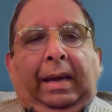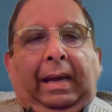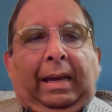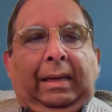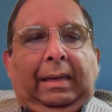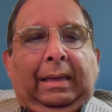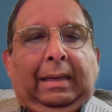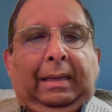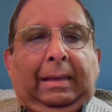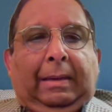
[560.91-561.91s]
and
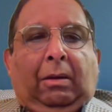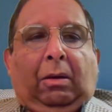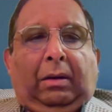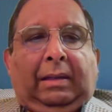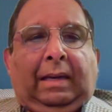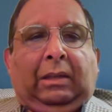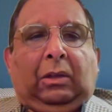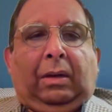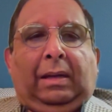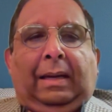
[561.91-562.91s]
on great
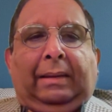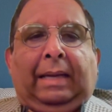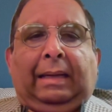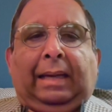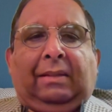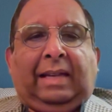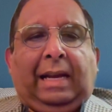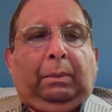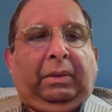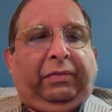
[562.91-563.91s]
honor that I
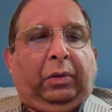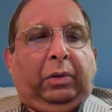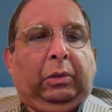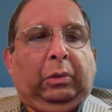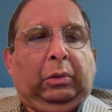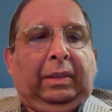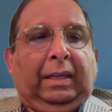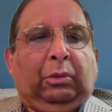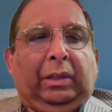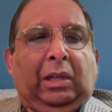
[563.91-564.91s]
stand before you today
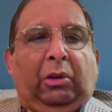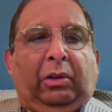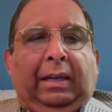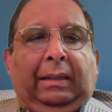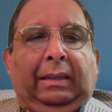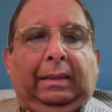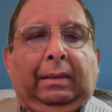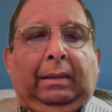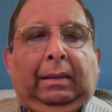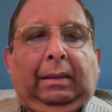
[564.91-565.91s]
to inaugurate the
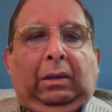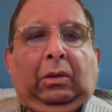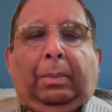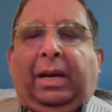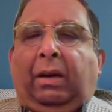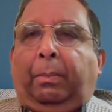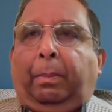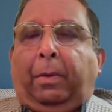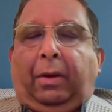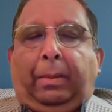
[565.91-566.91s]

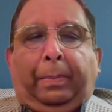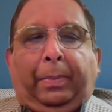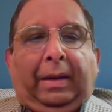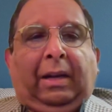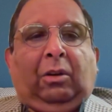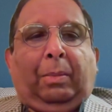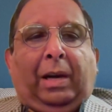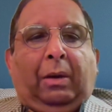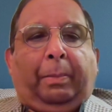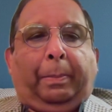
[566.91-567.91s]

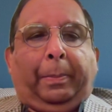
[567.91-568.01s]
INNOBIODENT